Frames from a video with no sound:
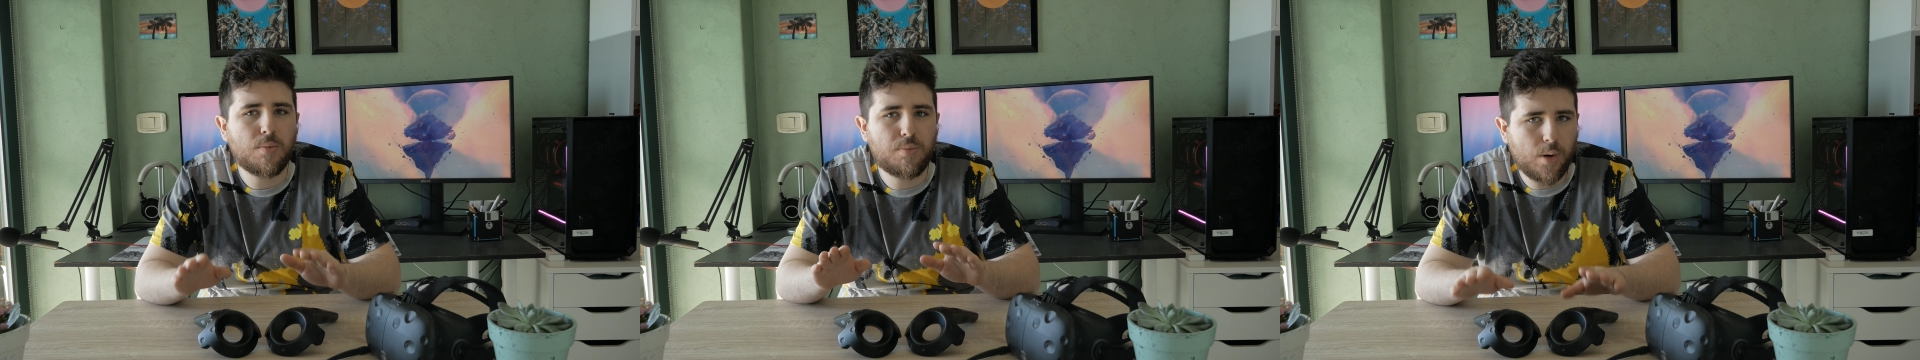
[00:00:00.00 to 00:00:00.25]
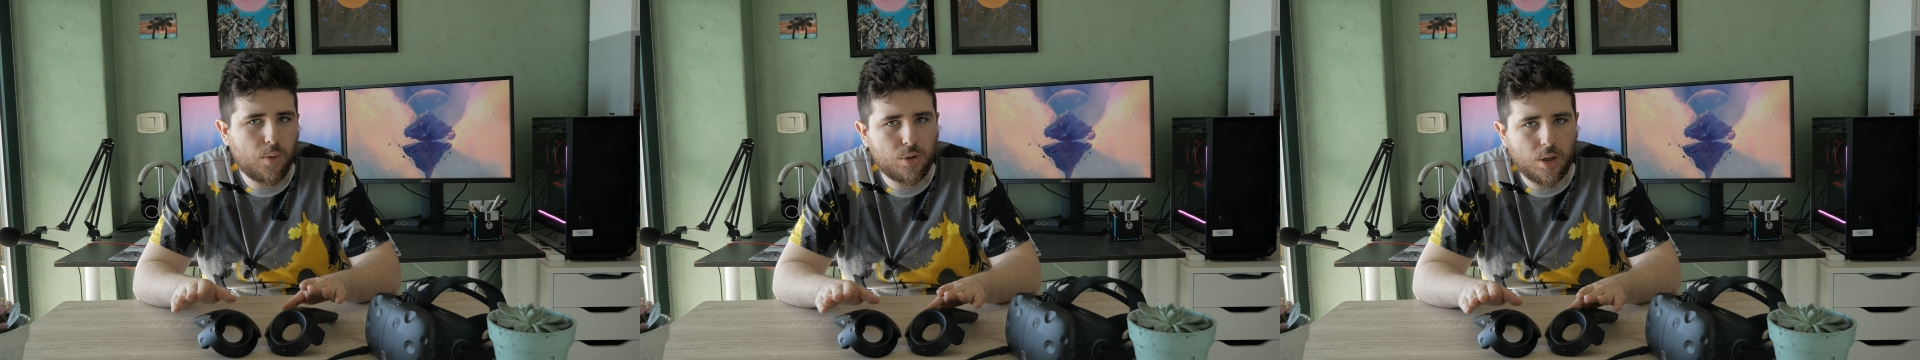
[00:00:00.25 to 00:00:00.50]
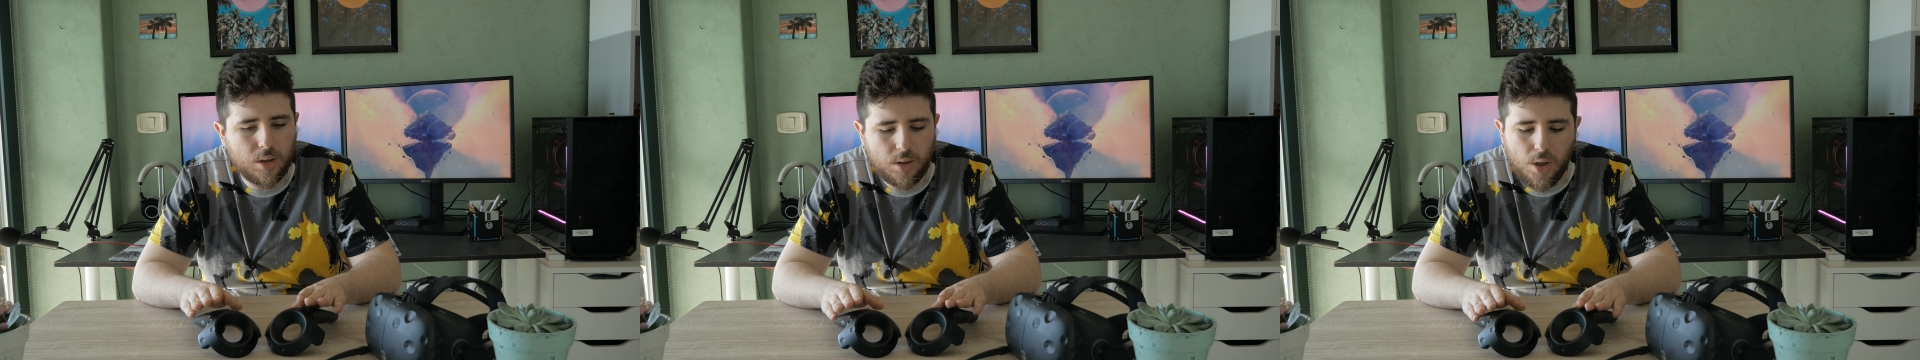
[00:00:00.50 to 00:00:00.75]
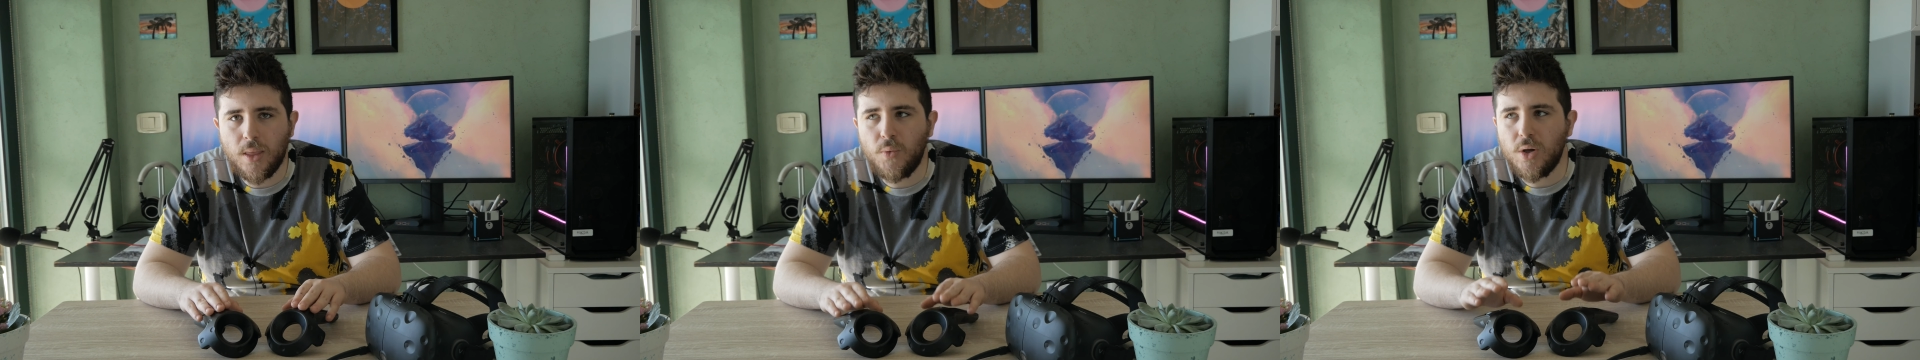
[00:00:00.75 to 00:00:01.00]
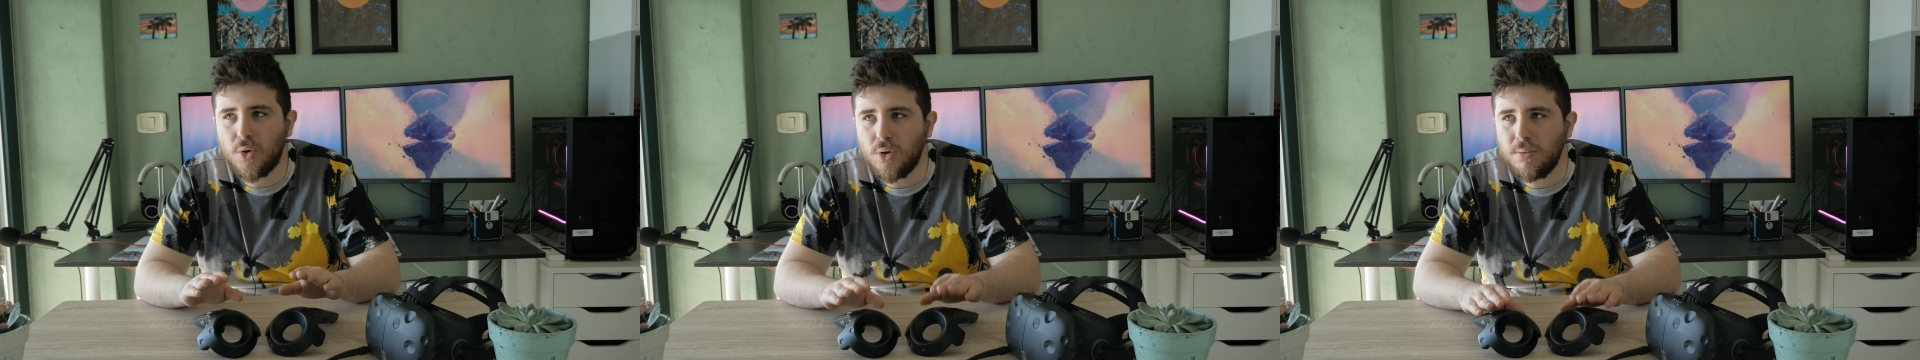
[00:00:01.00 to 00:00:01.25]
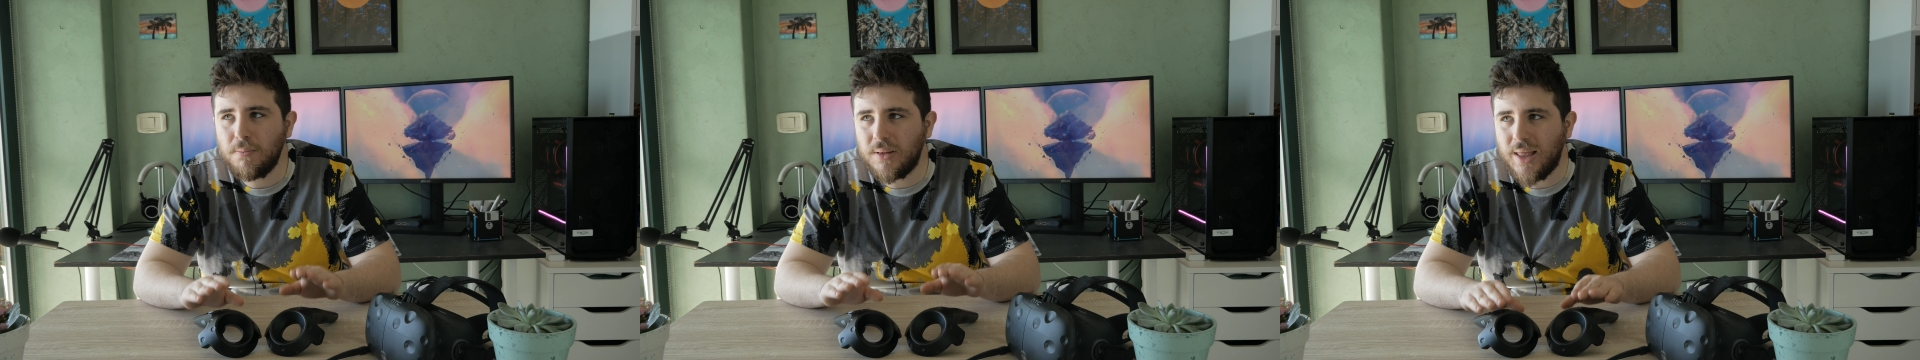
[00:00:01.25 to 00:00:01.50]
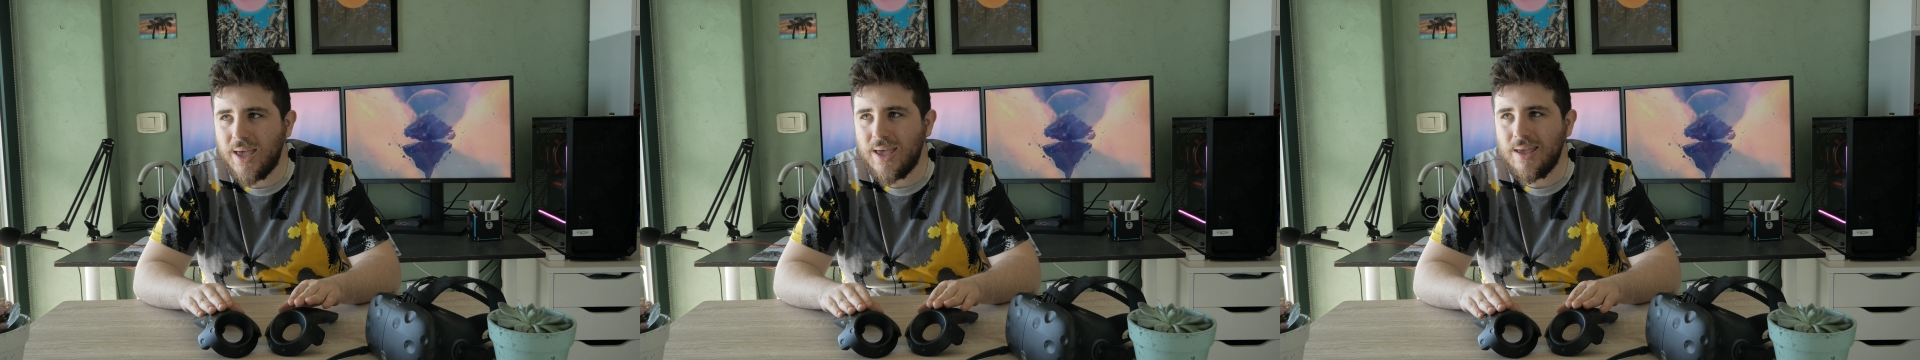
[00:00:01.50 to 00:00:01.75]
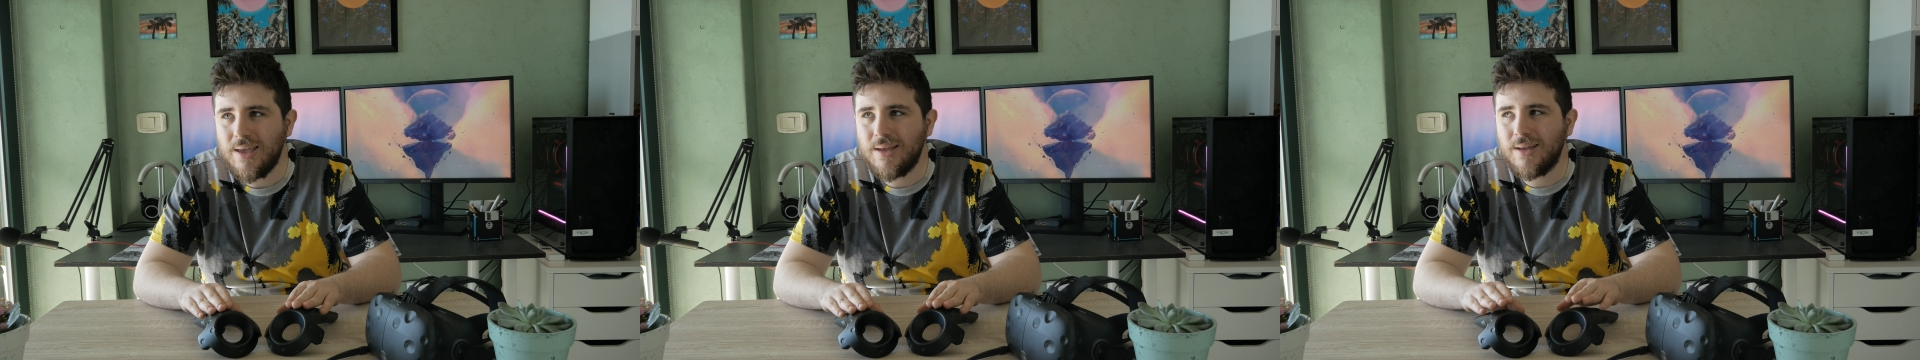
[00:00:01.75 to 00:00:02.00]
on Proton, we couldn't
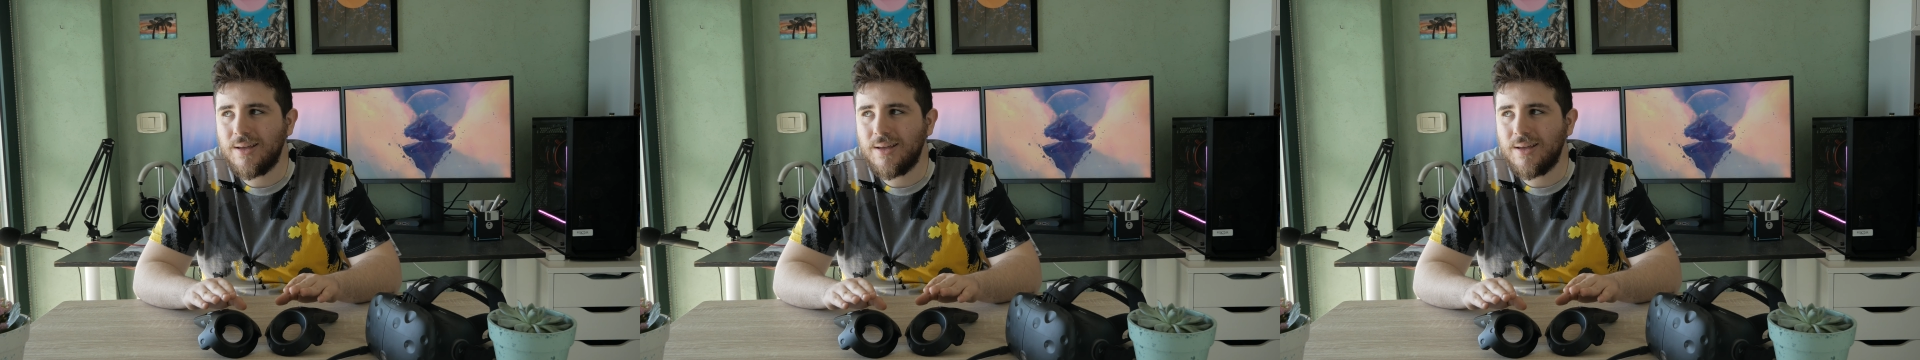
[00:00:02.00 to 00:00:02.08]
play